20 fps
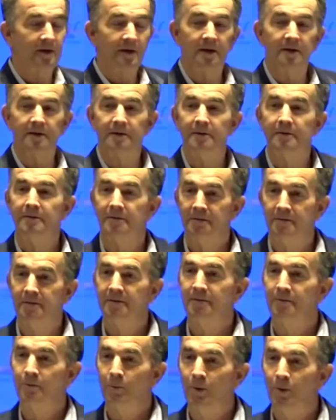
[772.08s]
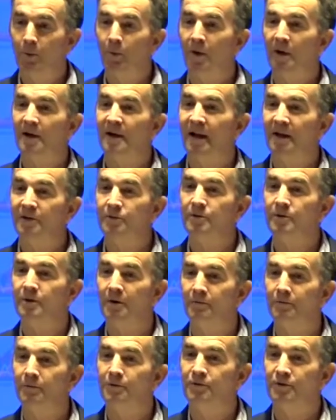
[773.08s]
and said, we want to
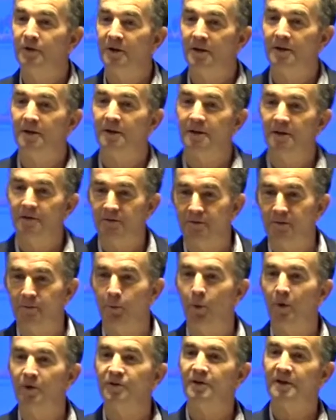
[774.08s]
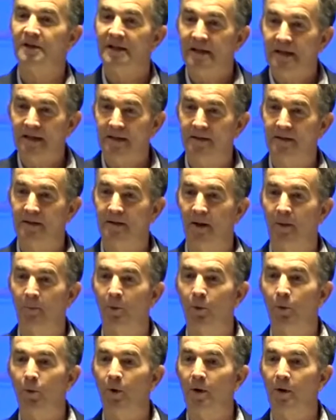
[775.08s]
let you know Virginia is once
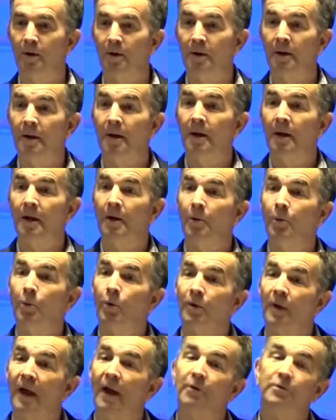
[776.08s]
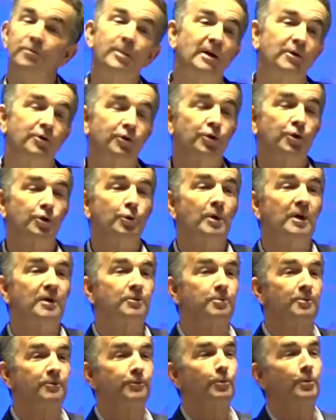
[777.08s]
again number 1. Well, that was
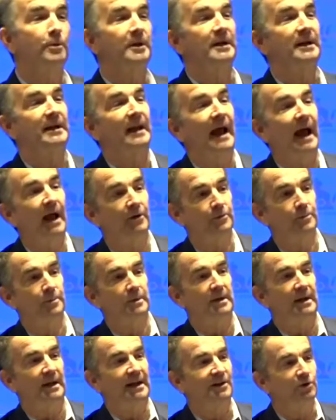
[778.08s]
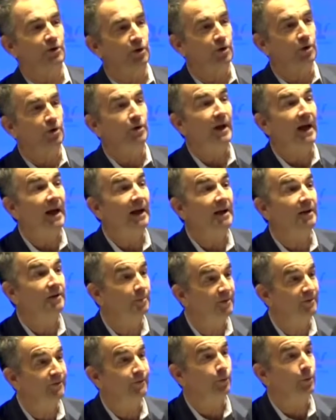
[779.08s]
about 2 weeks before the announcement. And
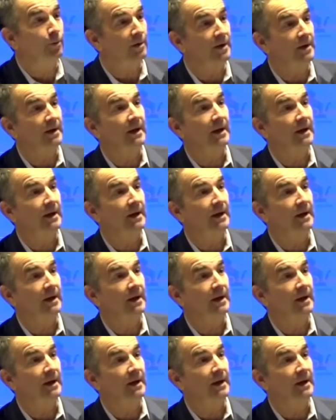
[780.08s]
2 days